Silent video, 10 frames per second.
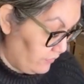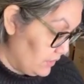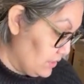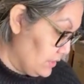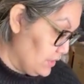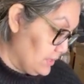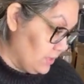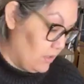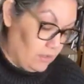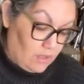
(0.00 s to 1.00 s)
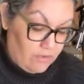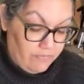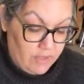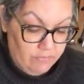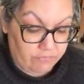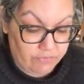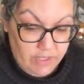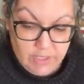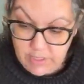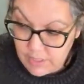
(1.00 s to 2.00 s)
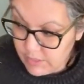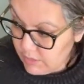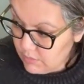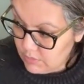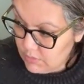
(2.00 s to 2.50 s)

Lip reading: Finish this all off on Friday.